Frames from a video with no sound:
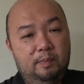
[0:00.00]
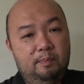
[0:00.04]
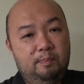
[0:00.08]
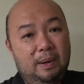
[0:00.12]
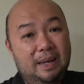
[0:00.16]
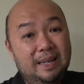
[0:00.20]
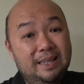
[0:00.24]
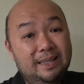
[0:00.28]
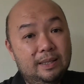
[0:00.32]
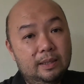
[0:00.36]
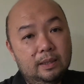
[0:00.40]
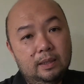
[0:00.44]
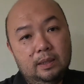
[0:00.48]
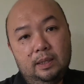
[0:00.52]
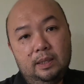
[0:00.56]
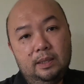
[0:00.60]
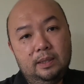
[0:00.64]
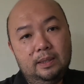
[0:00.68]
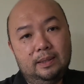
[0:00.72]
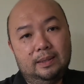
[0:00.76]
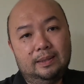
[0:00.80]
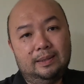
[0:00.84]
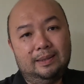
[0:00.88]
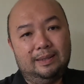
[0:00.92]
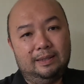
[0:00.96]
basically
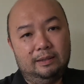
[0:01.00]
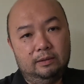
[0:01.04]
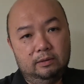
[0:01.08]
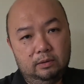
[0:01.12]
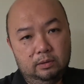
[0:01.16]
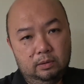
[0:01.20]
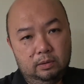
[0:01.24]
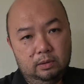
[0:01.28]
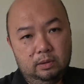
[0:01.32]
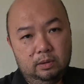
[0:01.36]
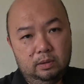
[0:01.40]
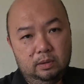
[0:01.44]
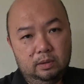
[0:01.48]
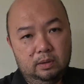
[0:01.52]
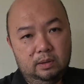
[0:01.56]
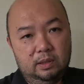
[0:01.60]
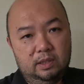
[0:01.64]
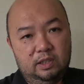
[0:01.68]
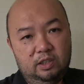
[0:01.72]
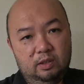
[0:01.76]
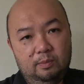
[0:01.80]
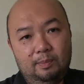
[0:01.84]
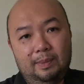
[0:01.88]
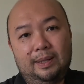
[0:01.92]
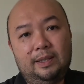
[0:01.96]
steel
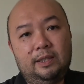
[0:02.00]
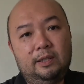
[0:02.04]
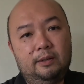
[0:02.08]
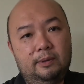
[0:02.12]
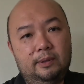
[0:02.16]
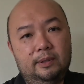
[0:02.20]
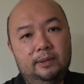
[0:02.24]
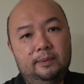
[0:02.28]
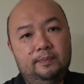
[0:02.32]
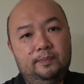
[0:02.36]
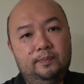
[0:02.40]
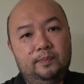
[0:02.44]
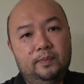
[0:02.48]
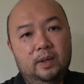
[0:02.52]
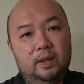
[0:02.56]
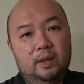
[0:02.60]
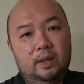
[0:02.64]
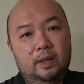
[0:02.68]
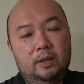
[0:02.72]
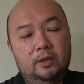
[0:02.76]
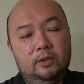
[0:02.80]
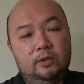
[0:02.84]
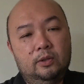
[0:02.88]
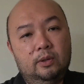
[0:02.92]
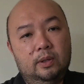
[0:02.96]
material.
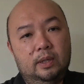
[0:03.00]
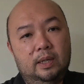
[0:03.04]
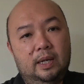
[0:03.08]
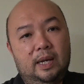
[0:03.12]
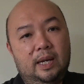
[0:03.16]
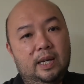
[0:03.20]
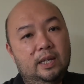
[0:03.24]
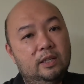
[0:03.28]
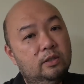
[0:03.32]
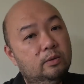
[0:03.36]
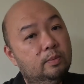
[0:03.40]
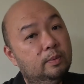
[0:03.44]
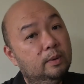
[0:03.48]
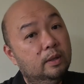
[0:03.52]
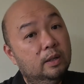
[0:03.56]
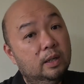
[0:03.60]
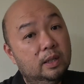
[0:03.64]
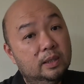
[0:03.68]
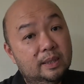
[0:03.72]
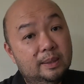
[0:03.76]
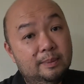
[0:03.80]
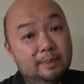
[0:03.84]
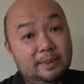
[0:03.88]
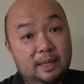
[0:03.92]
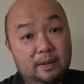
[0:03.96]
So it has to be
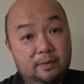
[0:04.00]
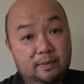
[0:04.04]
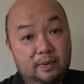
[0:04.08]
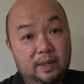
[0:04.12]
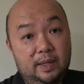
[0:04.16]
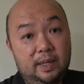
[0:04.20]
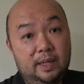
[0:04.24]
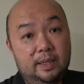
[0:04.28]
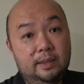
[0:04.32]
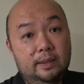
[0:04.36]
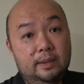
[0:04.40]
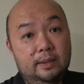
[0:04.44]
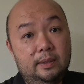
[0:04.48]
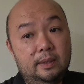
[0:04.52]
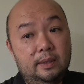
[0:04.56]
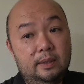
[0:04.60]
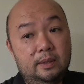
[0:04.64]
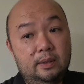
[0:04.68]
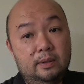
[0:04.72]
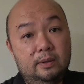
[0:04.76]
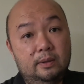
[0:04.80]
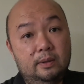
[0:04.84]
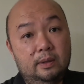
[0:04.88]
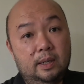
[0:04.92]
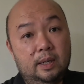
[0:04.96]
hot dip galvanized.
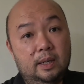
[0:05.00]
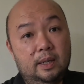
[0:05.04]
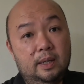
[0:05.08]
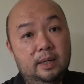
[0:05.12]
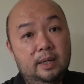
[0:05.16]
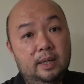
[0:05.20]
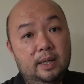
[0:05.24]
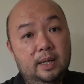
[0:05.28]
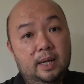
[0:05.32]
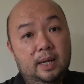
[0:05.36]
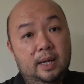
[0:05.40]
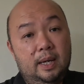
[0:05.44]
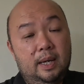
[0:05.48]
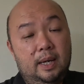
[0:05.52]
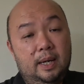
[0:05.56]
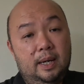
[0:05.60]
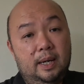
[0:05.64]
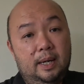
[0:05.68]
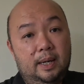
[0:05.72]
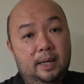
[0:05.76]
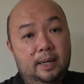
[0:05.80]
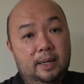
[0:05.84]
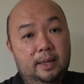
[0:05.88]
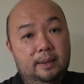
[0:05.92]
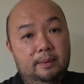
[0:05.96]
Okay,
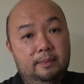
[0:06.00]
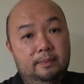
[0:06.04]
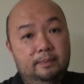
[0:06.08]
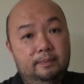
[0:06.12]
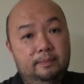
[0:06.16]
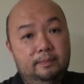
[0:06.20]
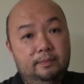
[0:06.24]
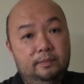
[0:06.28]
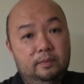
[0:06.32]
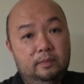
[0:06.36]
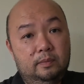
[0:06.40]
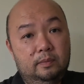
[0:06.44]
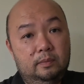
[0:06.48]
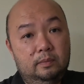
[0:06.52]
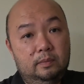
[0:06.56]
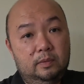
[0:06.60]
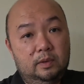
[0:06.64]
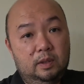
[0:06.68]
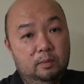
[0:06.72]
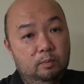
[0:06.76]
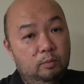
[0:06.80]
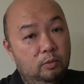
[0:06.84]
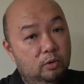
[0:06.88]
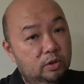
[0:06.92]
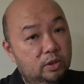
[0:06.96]

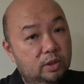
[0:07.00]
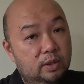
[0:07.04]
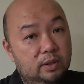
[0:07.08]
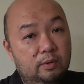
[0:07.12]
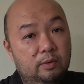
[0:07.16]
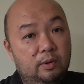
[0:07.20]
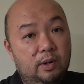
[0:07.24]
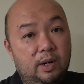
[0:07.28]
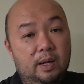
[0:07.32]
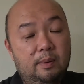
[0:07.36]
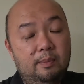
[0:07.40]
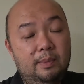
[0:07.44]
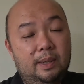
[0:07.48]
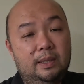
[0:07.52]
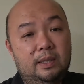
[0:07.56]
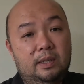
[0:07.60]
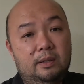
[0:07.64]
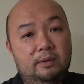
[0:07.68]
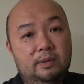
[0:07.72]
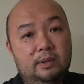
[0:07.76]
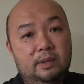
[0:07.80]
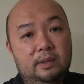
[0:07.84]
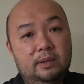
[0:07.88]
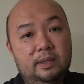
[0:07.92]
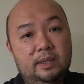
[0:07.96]
most of the wrought iron
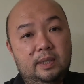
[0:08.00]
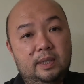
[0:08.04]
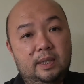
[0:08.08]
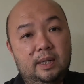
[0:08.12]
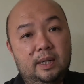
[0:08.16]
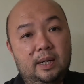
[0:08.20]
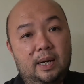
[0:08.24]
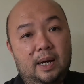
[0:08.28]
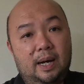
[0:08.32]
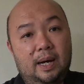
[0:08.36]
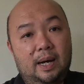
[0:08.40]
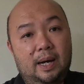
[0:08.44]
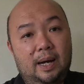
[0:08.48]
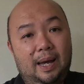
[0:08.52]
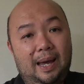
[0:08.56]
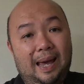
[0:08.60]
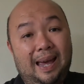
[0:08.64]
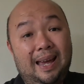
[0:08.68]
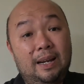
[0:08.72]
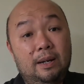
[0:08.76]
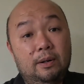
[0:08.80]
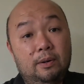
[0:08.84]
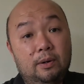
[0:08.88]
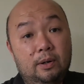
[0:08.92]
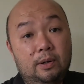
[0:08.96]
materials here are
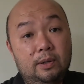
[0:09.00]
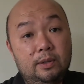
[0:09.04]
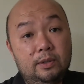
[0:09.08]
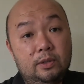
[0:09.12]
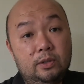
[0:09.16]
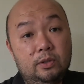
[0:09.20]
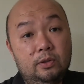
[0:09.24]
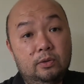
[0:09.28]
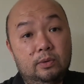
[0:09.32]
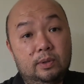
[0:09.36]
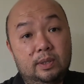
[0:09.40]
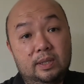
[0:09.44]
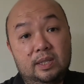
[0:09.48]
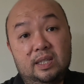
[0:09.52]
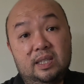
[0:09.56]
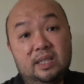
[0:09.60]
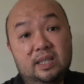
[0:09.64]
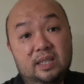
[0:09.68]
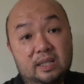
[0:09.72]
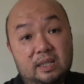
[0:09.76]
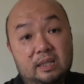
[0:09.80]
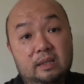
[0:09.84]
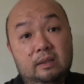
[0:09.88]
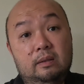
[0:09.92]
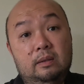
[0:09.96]
add-ons to the
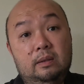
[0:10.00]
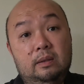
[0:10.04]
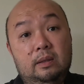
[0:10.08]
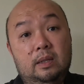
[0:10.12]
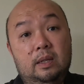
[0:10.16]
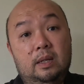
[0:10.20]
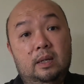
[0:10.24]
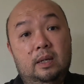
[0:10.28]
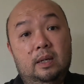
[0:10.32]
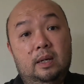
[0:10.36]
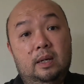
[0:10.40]
steel